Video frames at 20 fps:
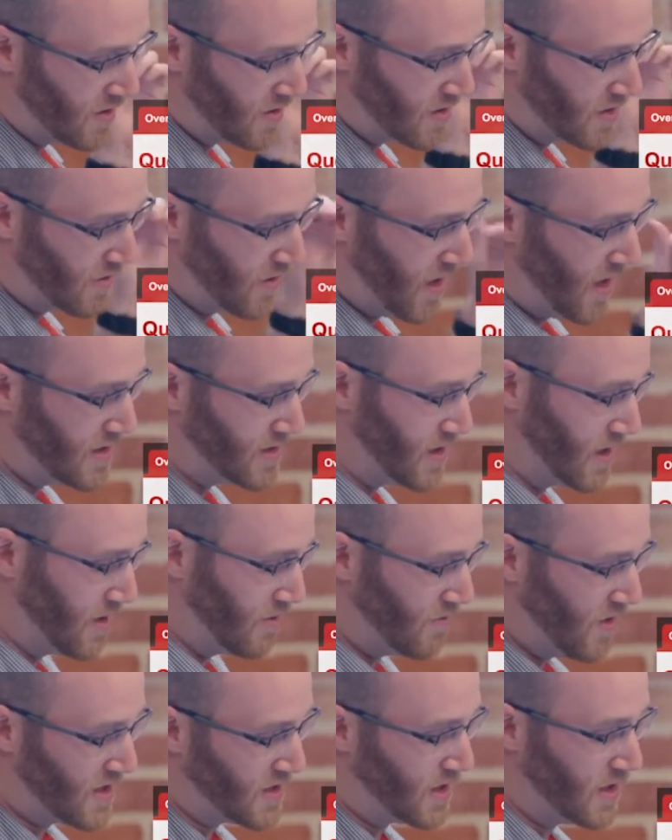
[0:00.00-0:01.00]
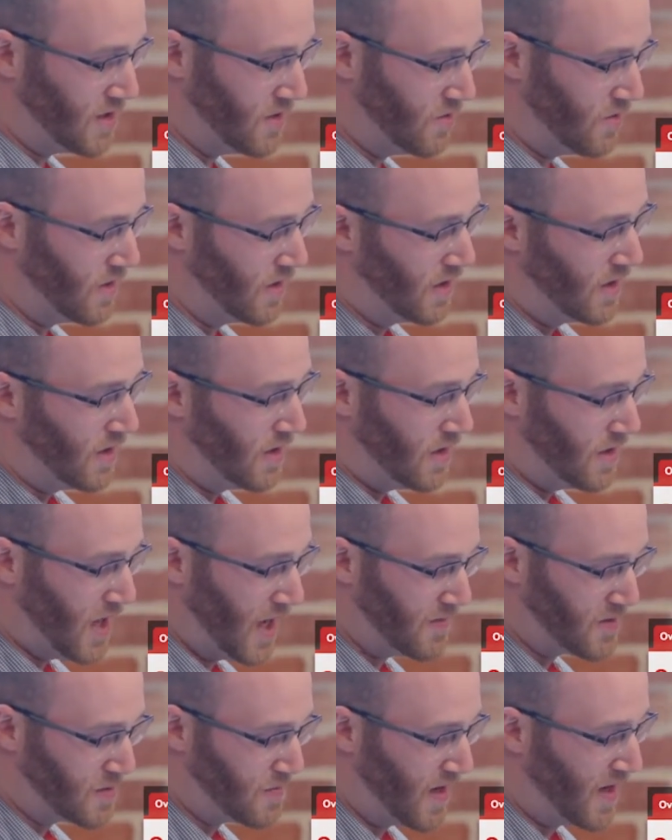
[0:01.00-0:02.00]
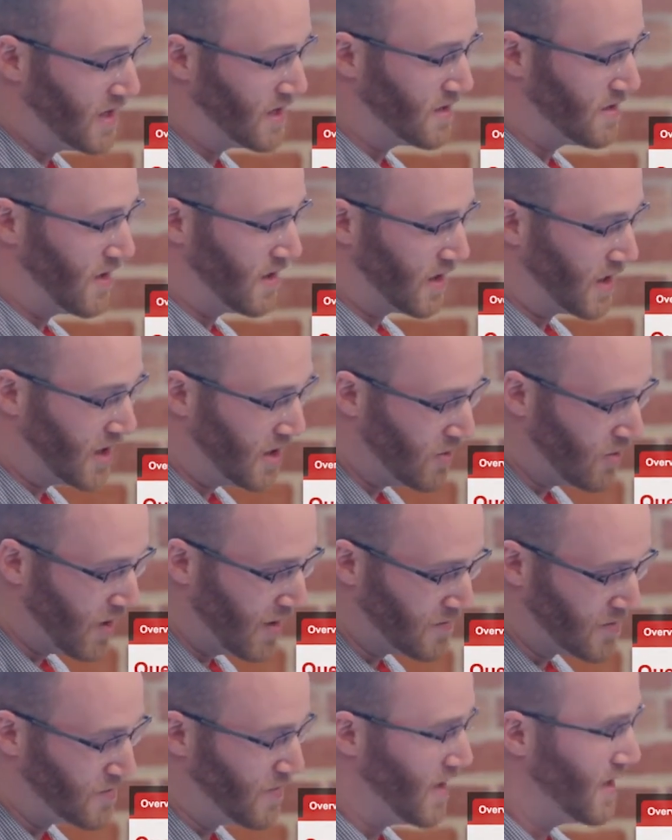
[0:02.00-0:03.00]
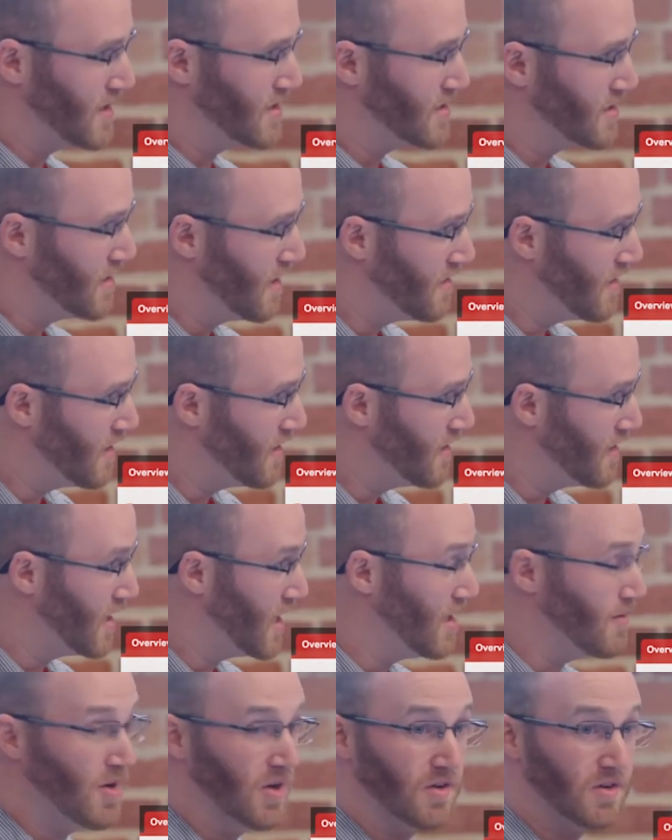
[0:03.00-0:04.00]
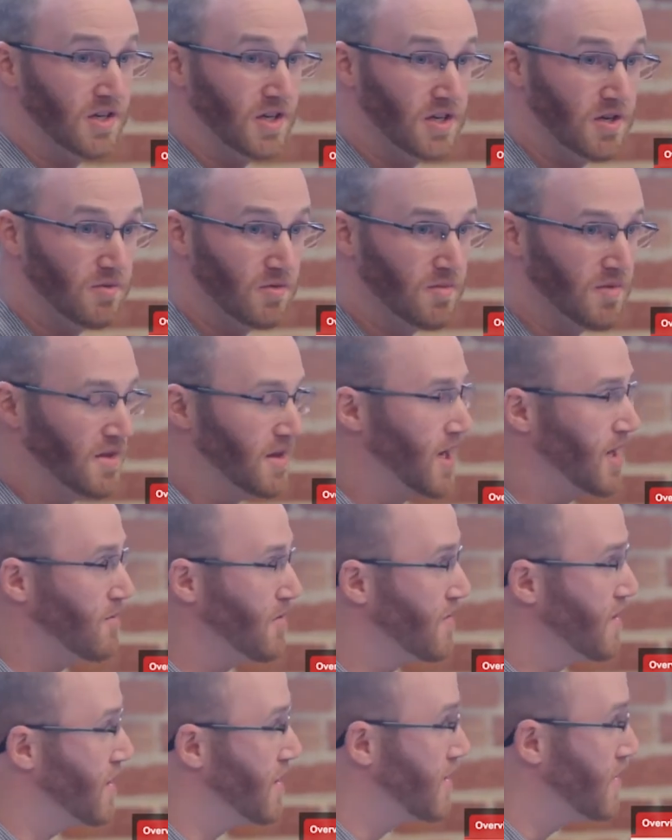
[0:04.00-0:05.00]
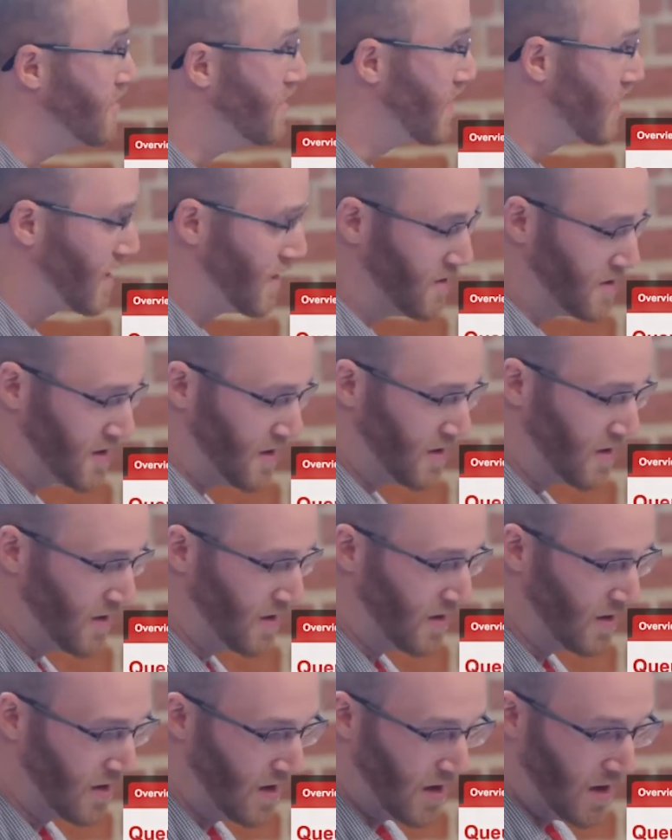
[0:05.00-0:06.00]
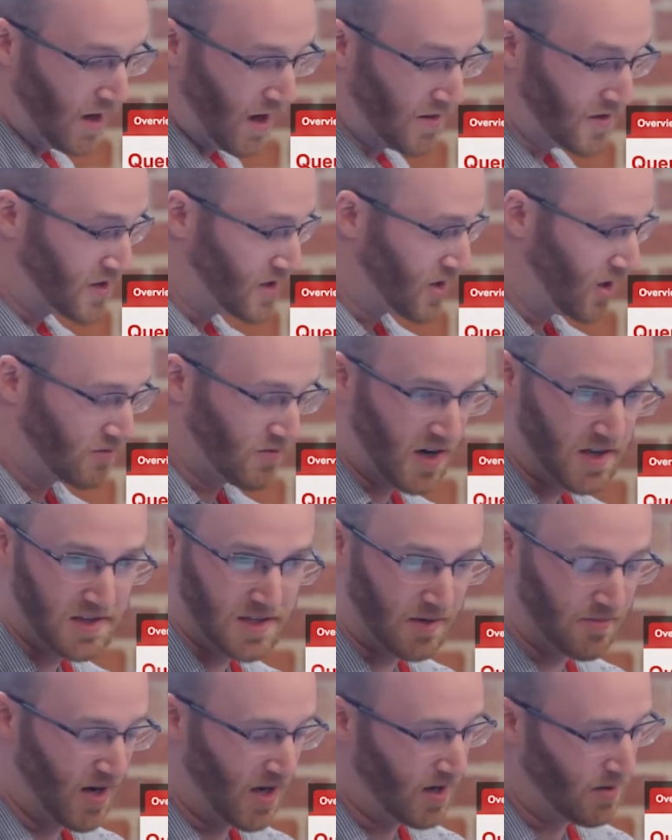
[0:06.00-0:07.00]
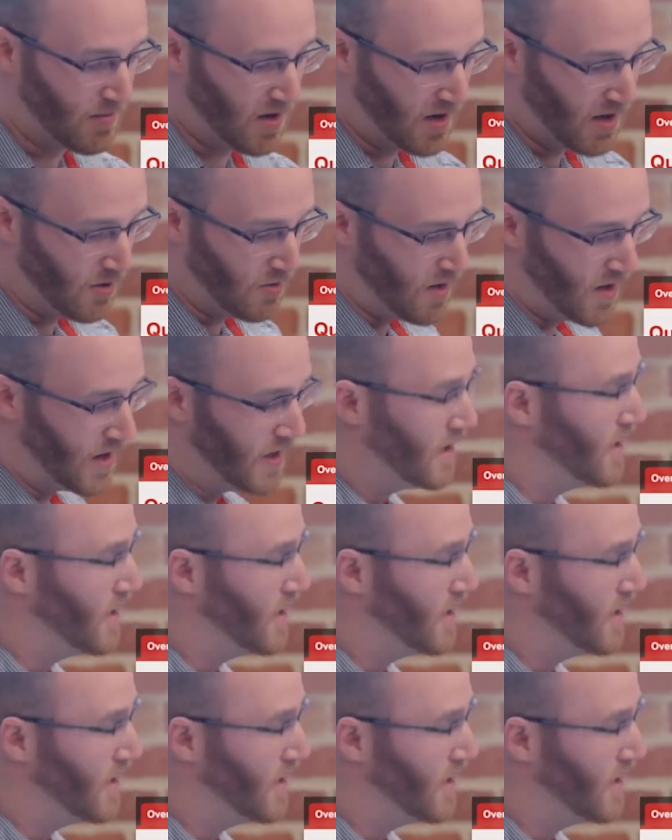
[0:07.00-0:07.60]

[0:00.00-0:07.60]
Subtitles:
So it has like a Resque namespace, then a queue namespace, and then the email queue would be the name of the queue that it goes under. This is called Redis Commander, by the way.